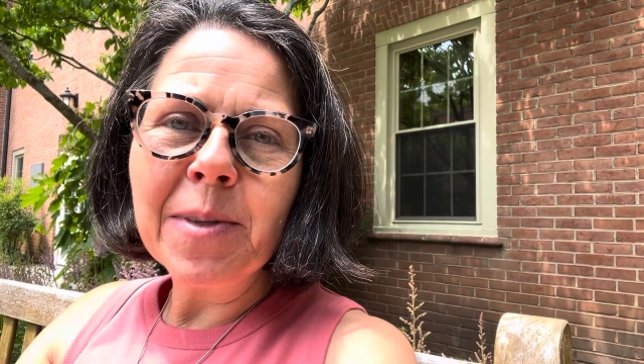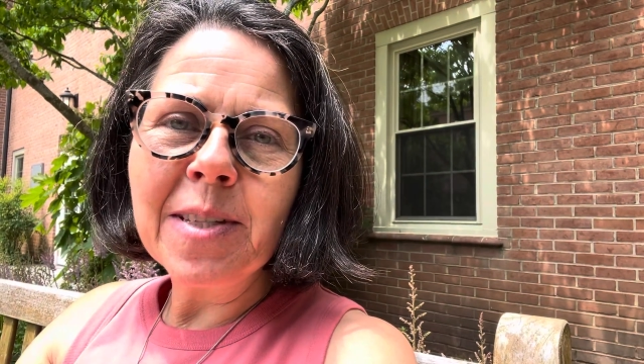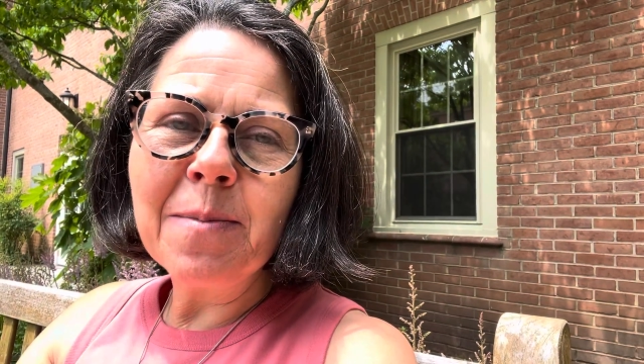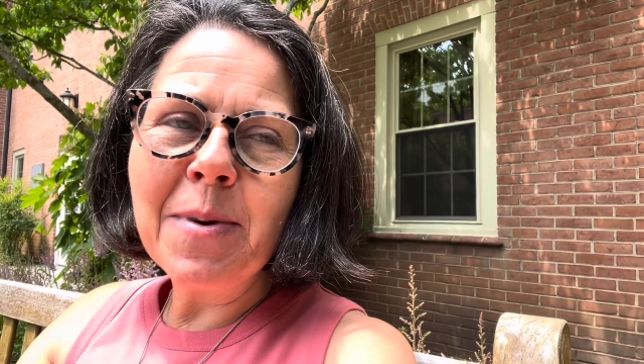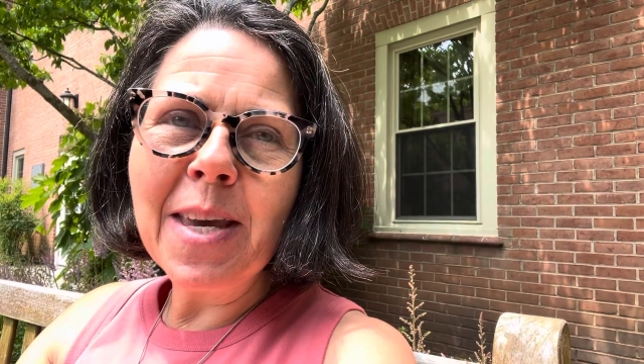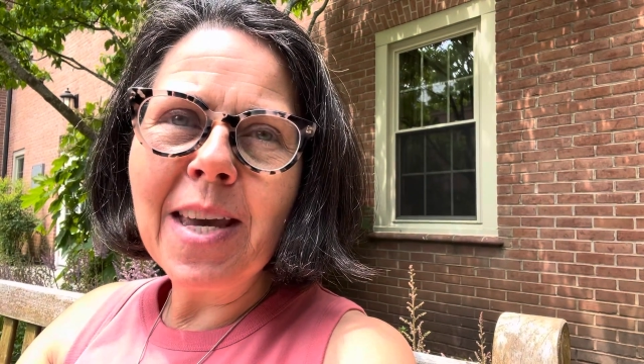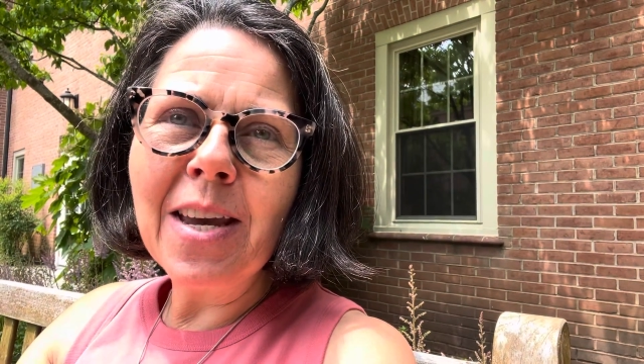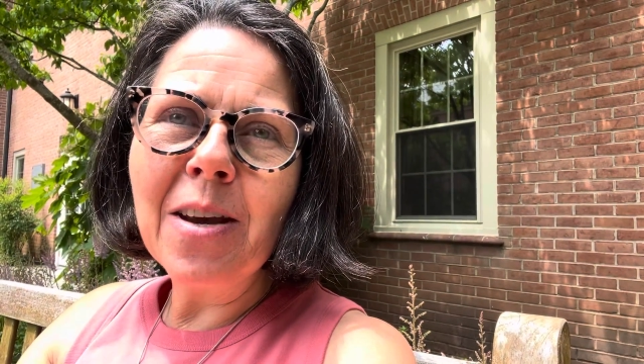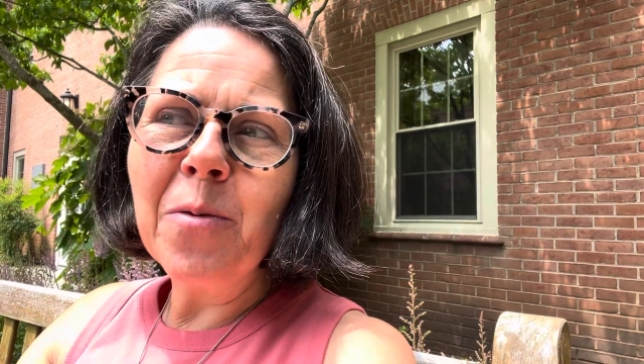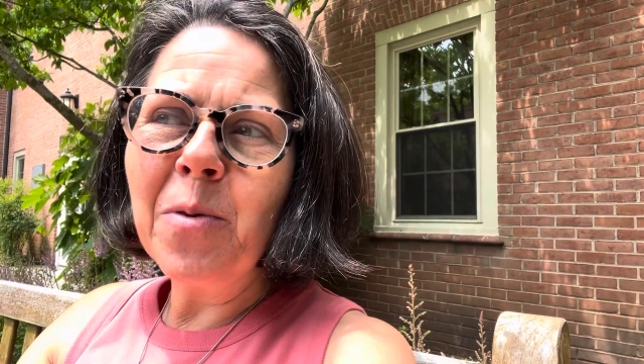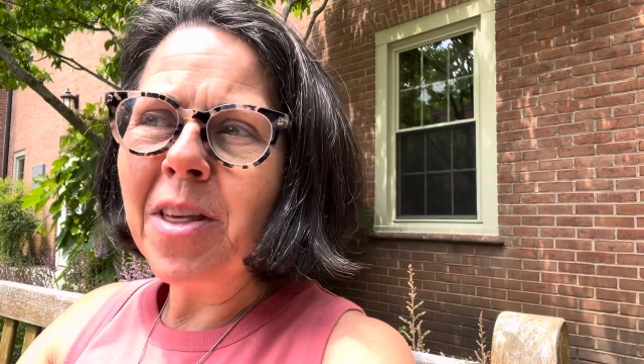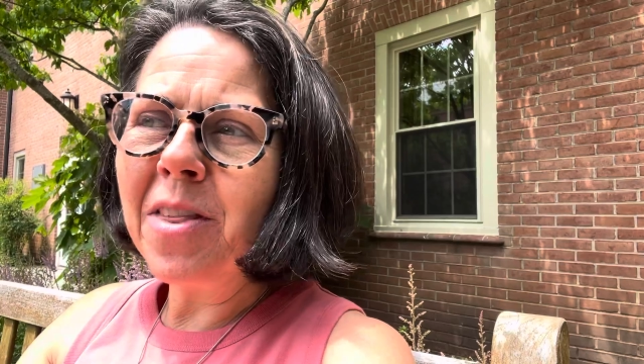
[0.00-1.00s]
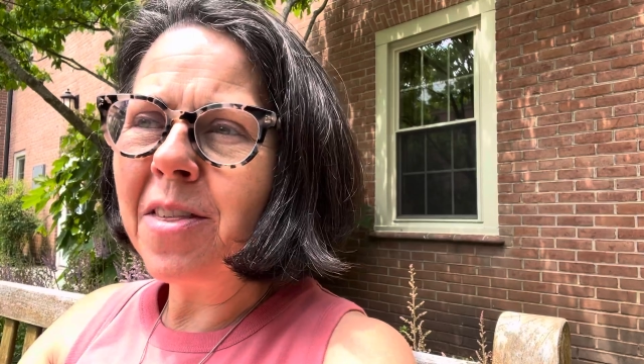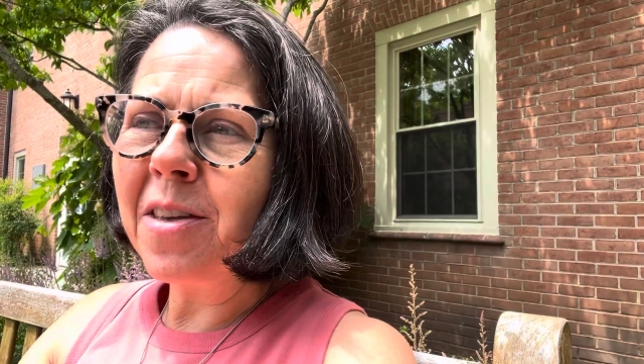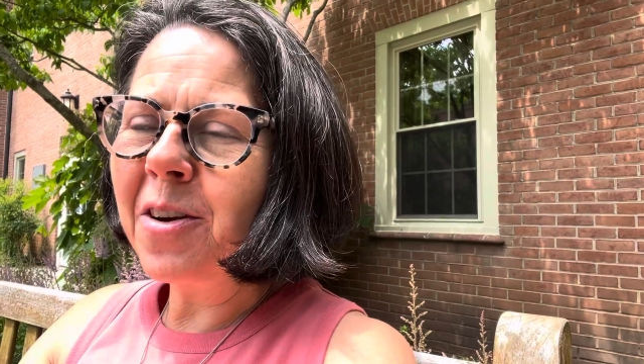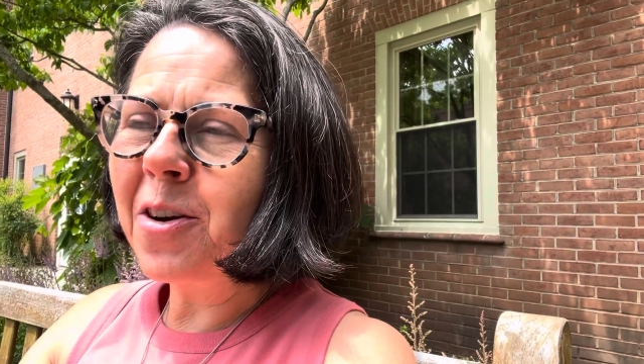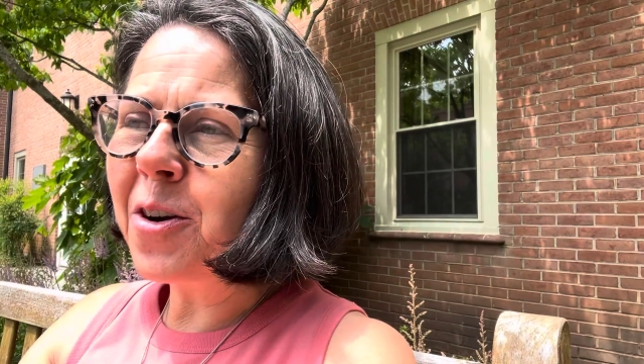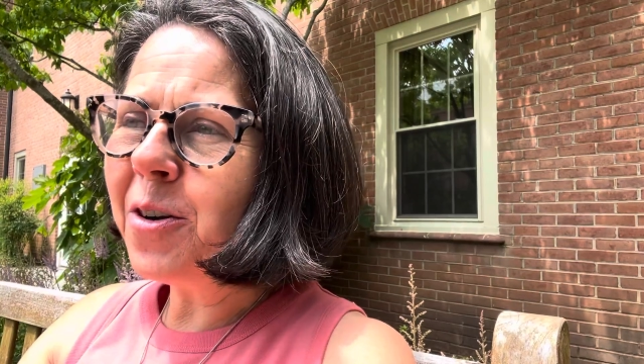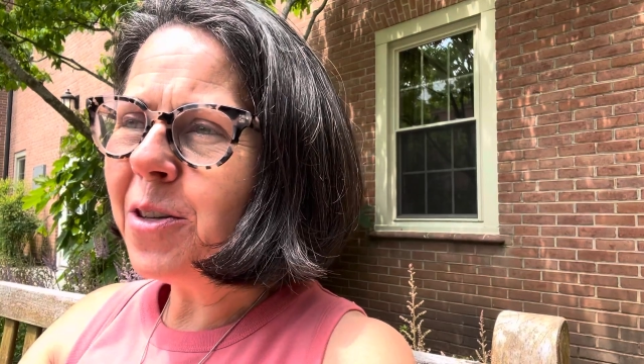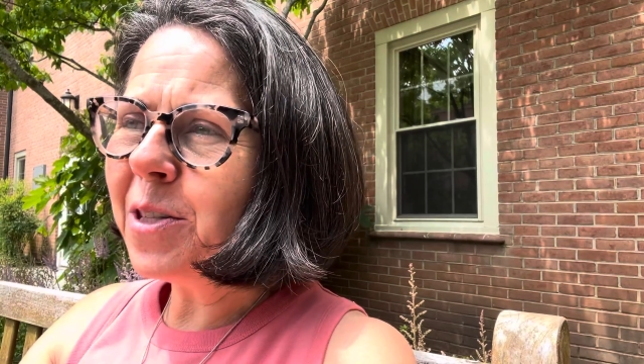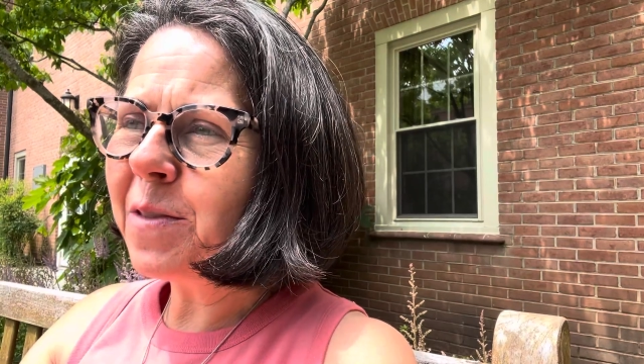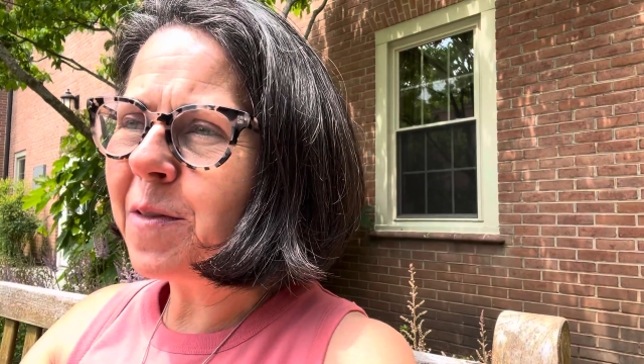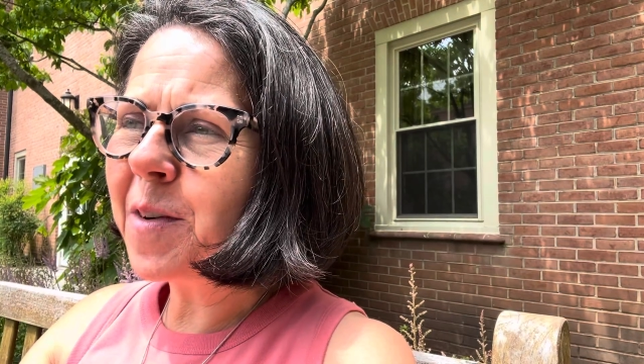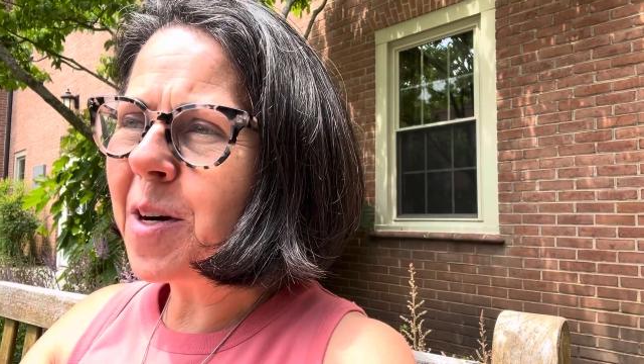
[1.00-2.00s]
to be with girls
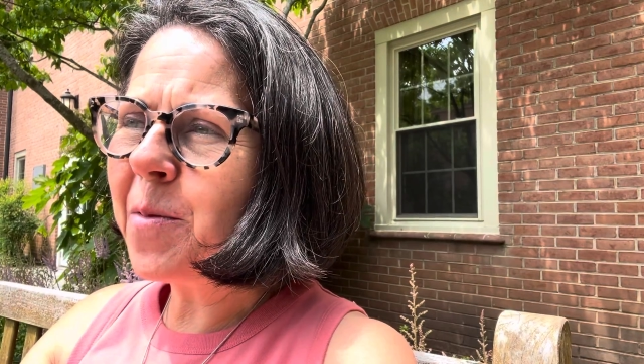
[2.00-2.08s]
for